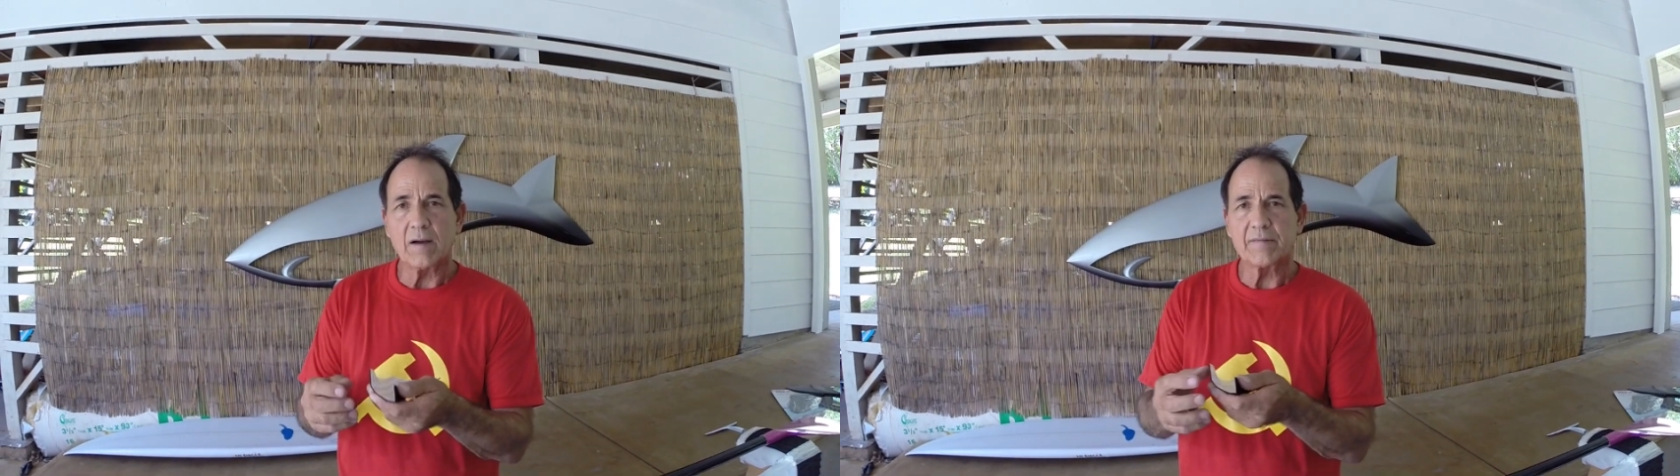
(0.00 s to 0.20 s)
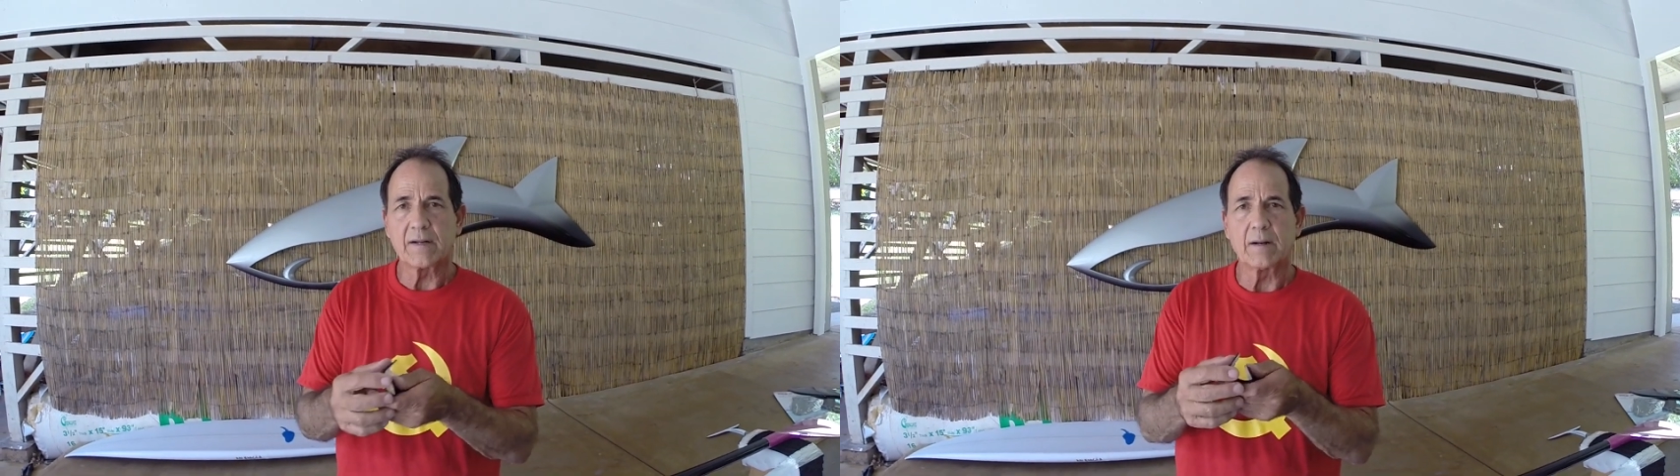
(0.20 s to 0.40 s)

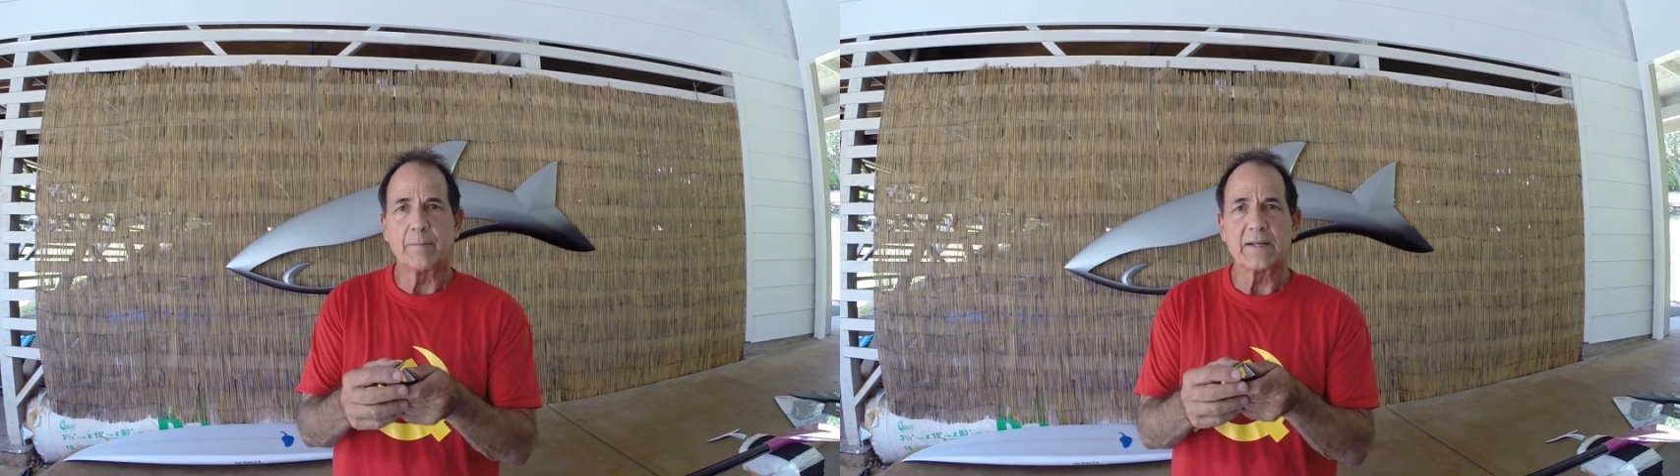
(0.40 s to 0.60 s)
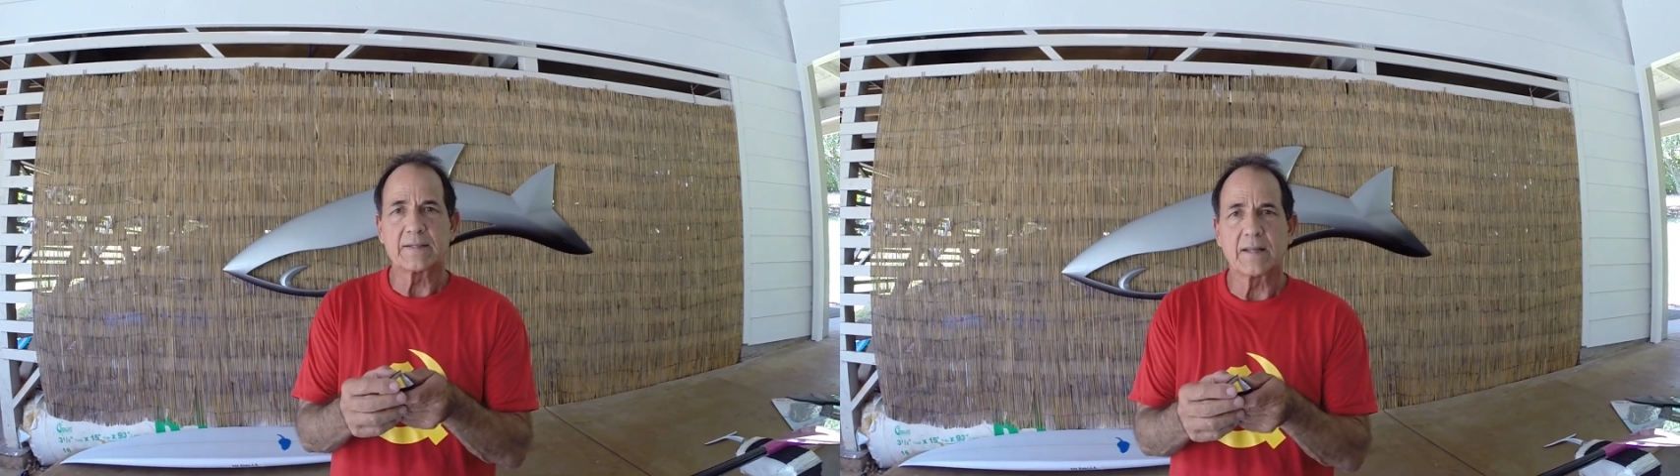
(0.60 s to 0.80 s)
off and it'll
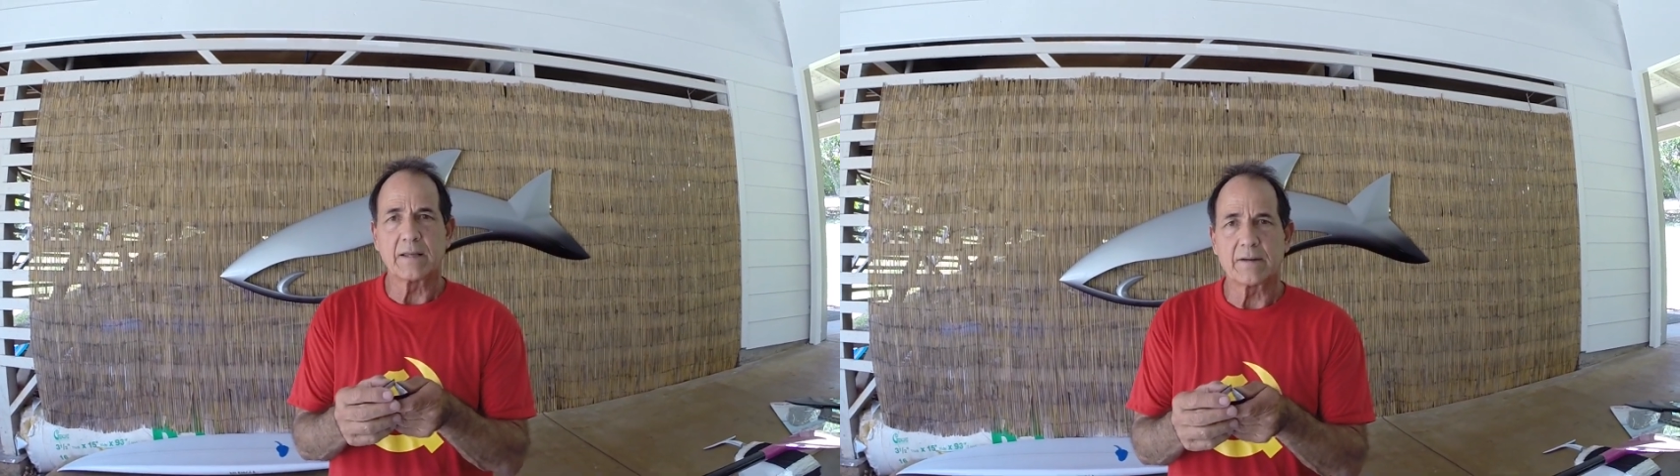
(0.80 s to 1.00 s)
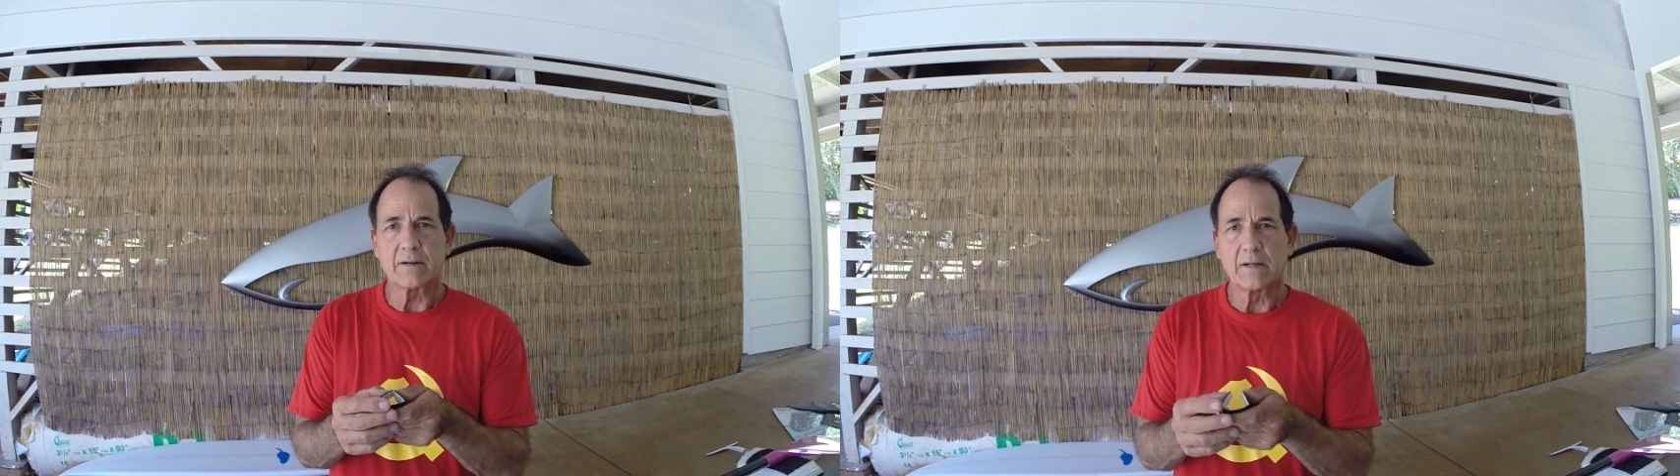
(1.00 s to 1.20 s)
butt
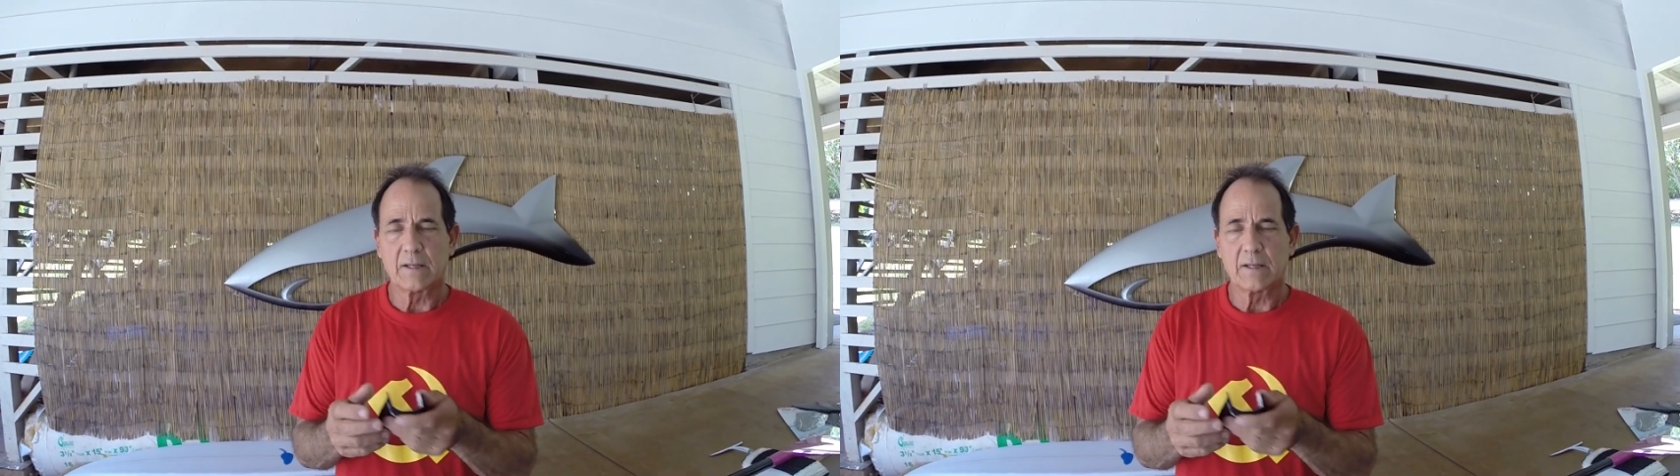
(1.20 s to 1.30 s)
together.